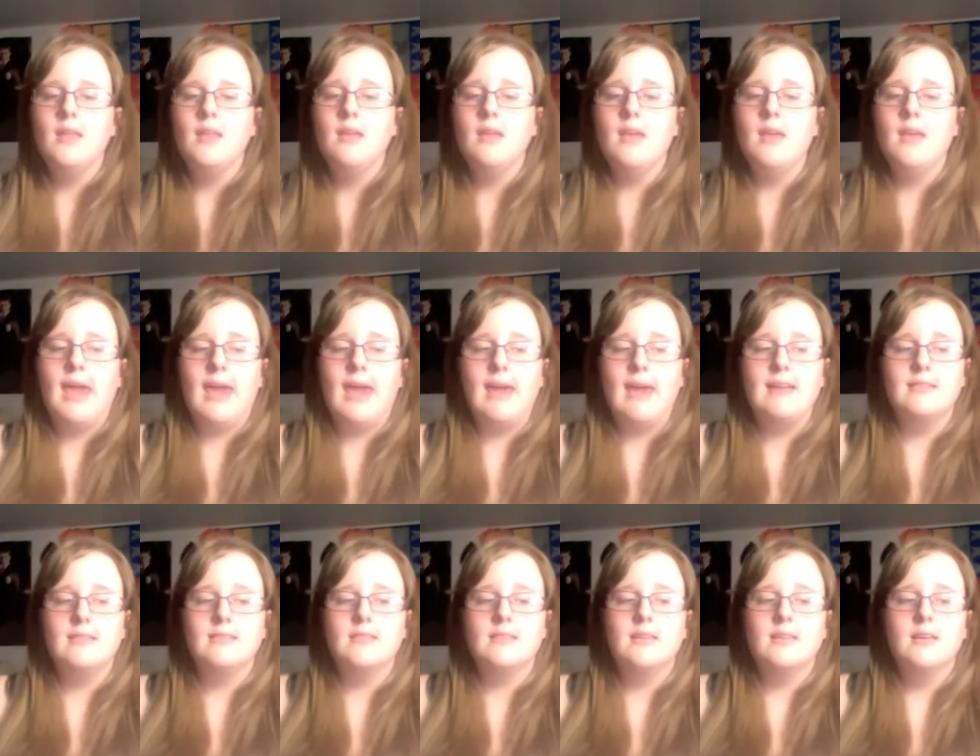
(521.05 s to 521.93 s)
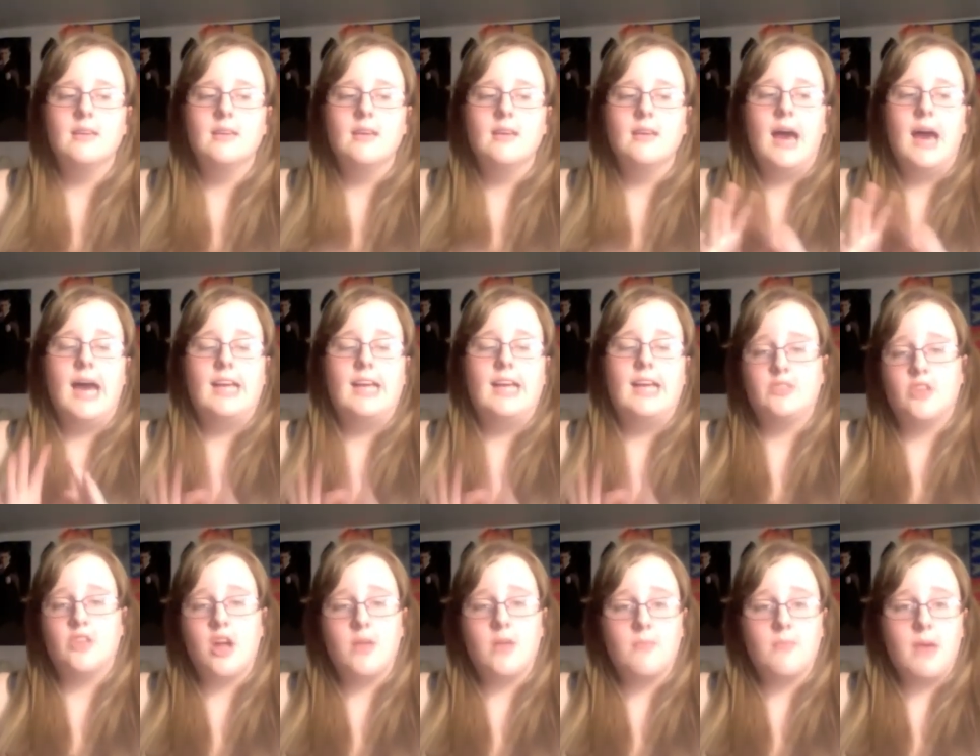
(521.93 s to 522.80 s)
and I
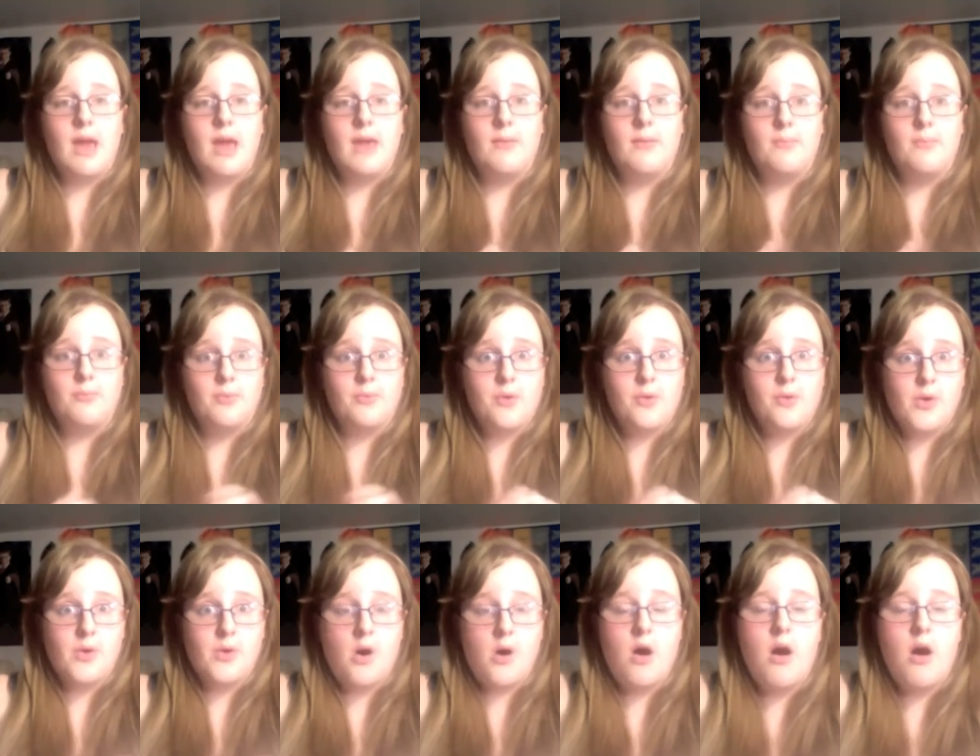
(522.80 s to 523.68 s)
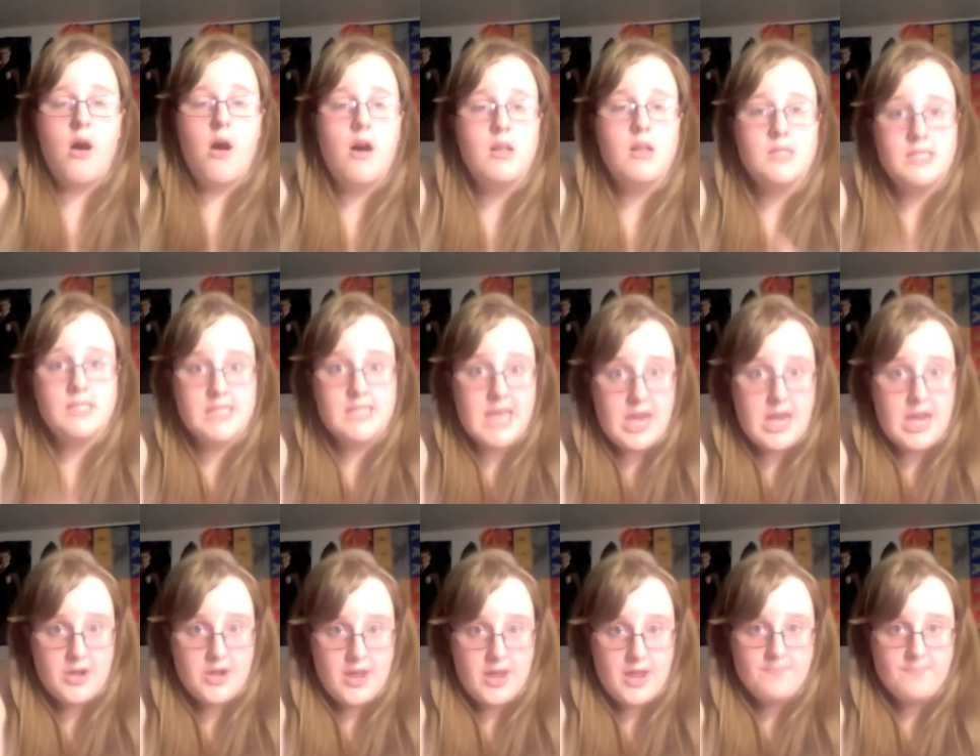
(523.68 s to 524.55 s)
start my protocol on
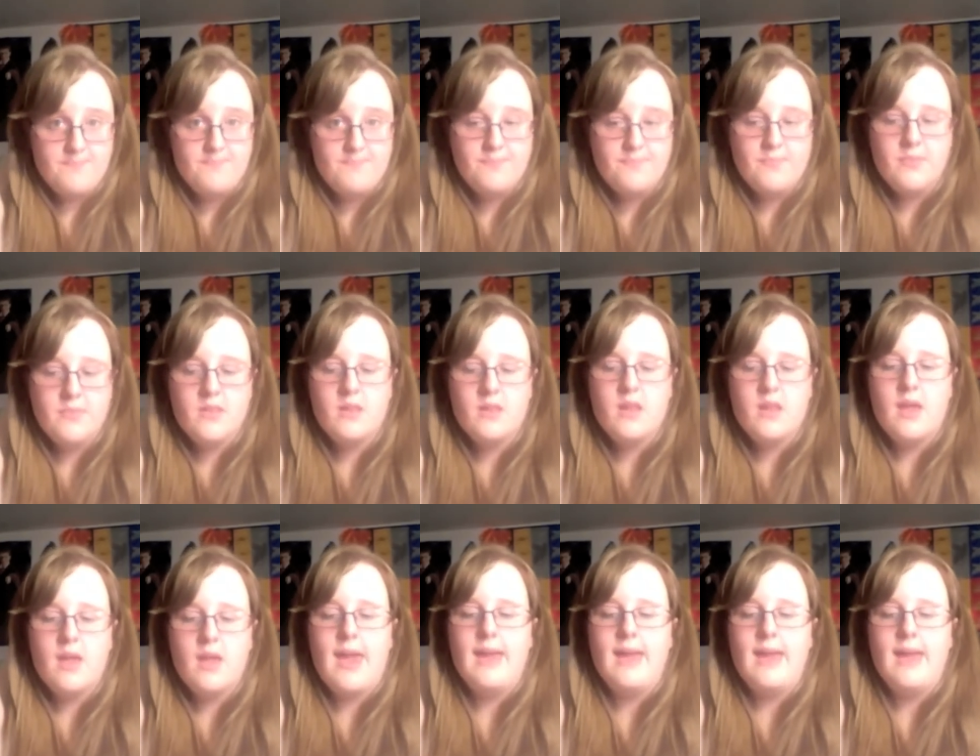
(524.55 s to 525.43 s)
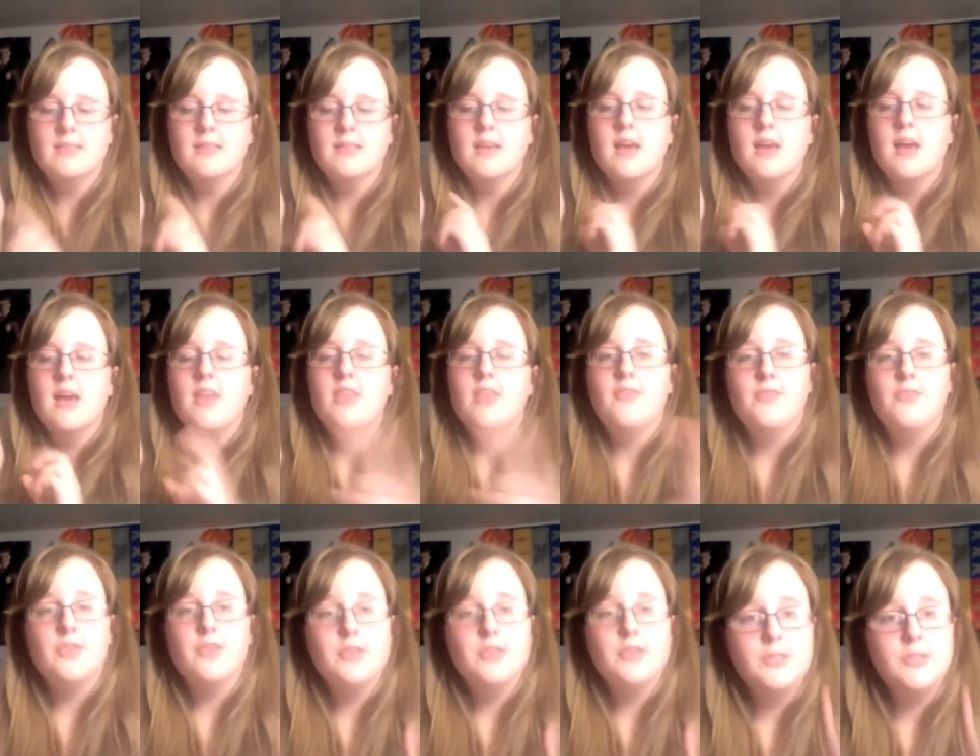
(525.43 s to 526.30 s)
Saturday. And the
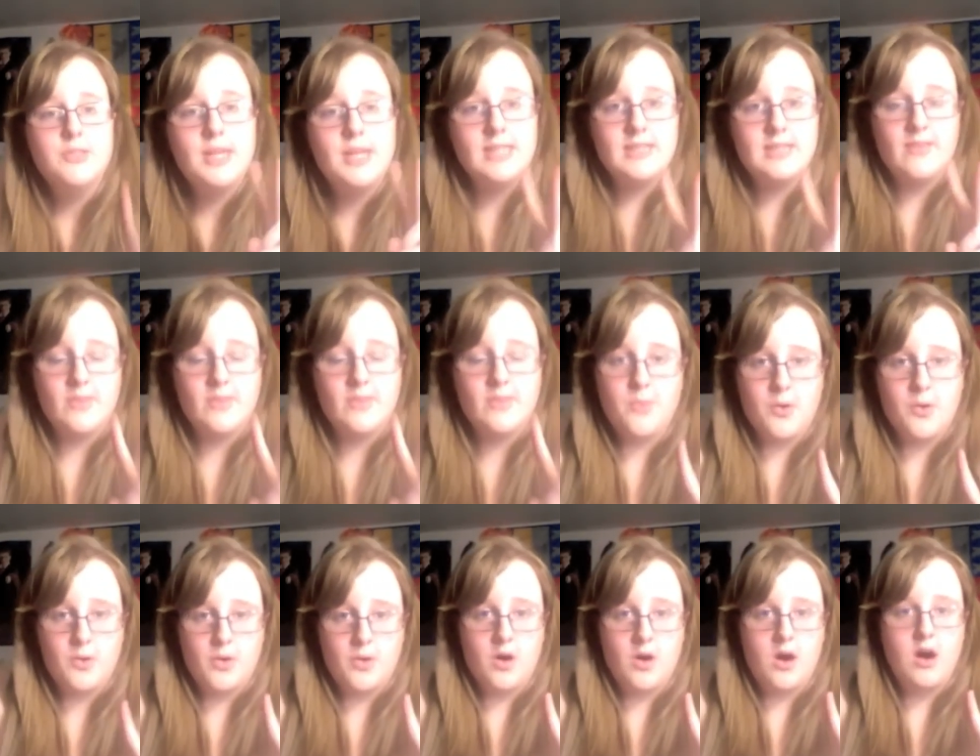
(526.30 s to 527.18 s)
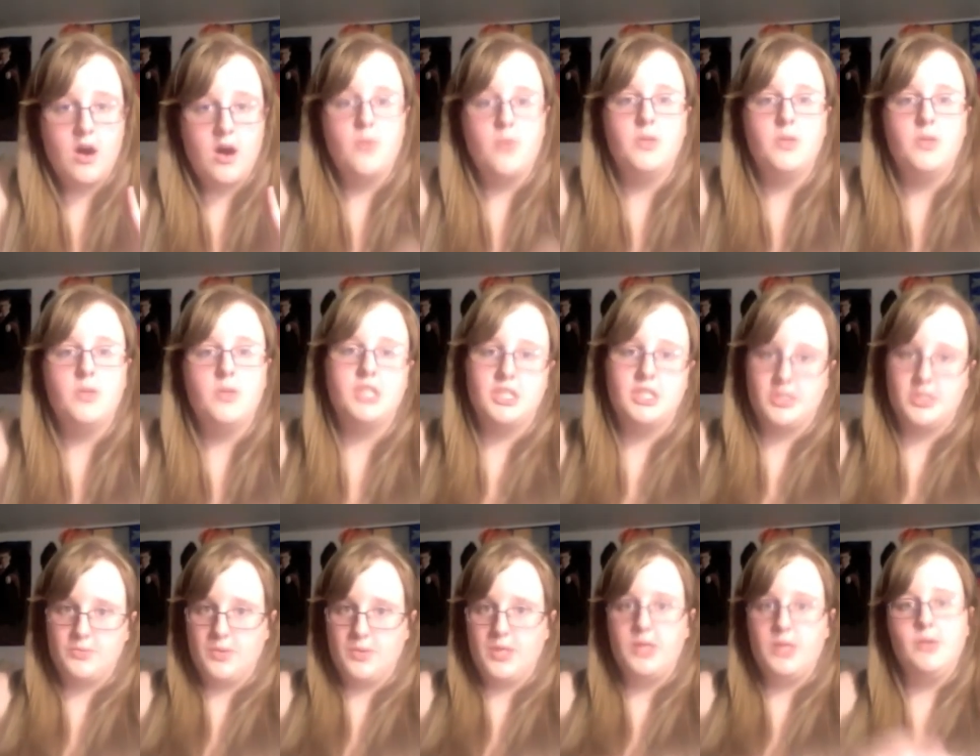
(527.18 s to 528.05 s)
first 2 days of the protocol, which is
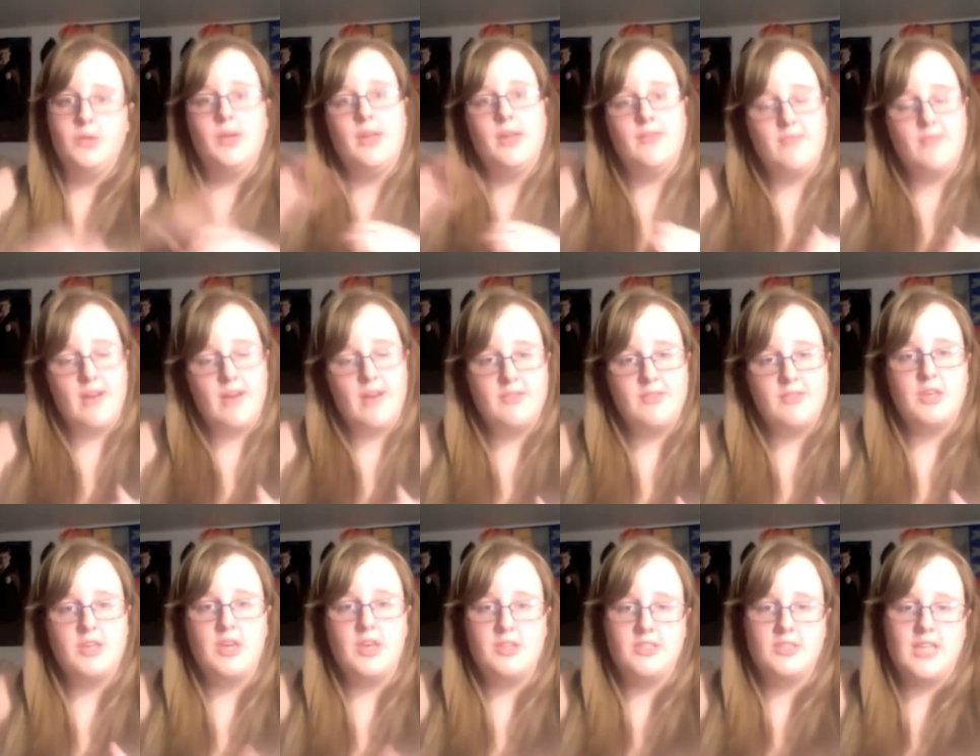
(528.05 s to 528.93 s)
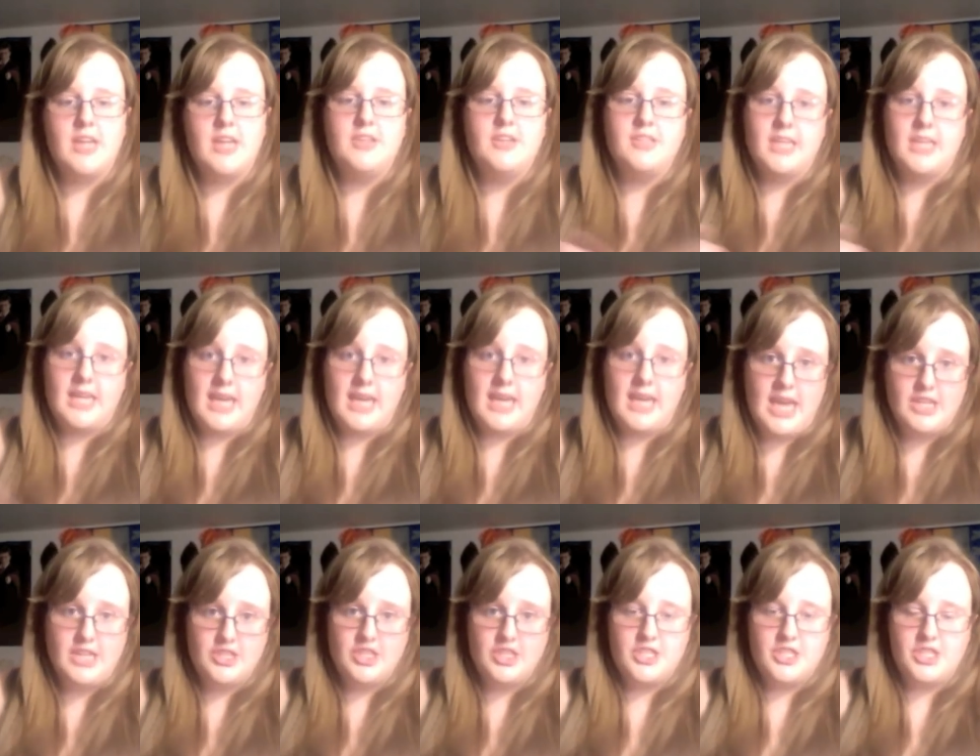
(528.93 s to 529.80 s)
when you eat 500 calories a day and taking
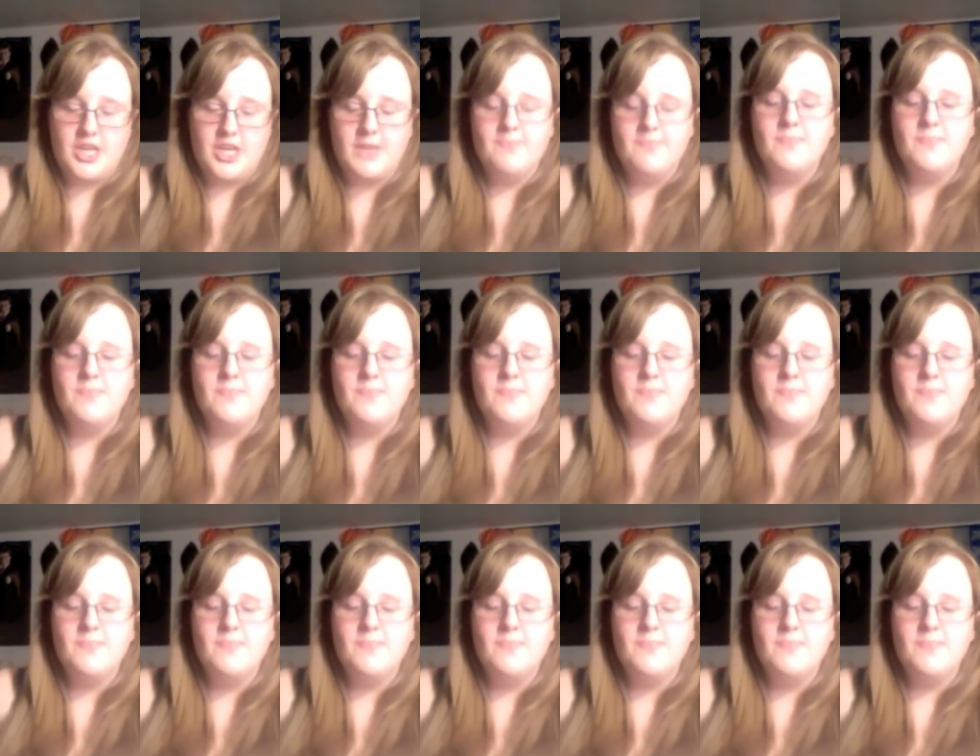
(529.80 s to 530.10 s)
HCG,